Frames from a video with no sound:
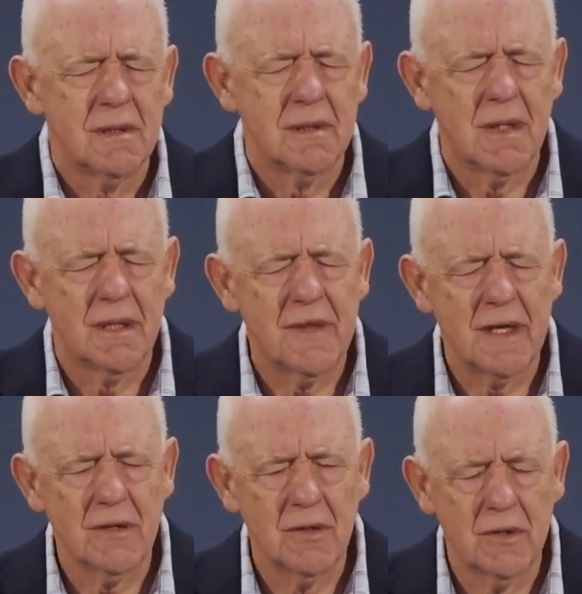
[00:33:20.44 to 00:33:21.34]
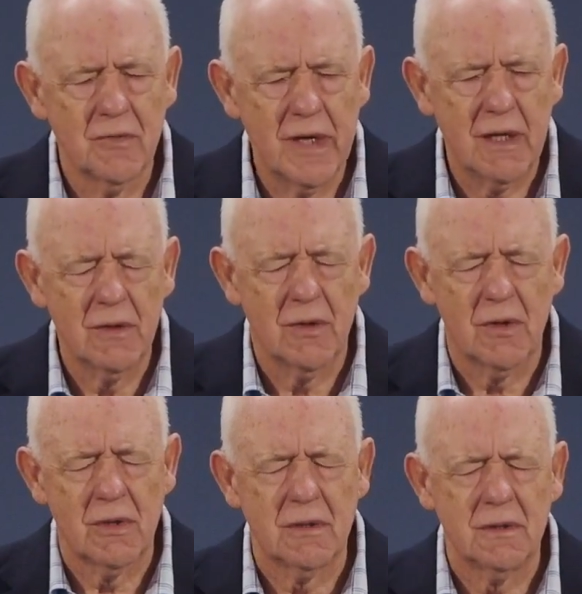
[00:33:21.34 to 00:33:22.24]
But I thank you, Lord, we can
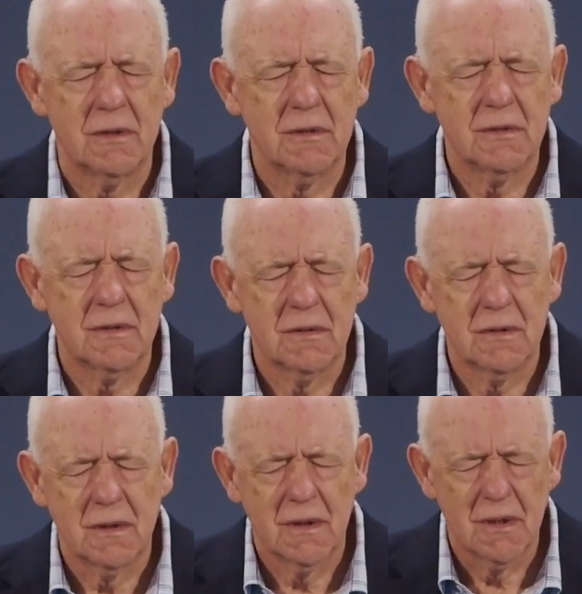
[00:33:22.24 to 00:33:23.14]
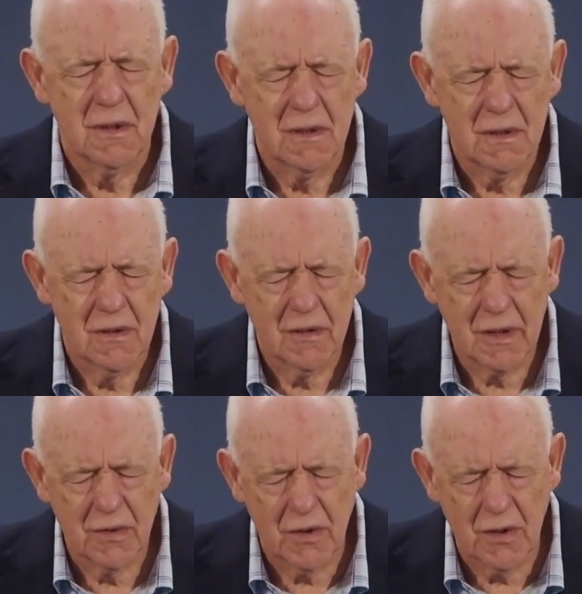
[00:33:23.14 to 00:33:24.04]
all
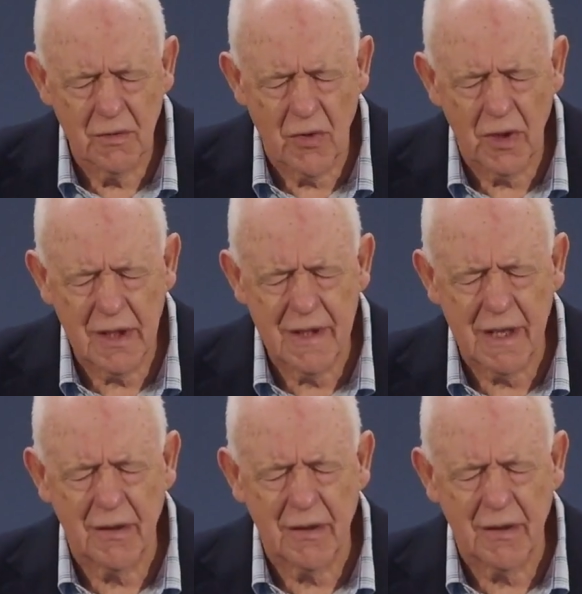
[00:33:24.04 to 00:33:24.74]
walk in that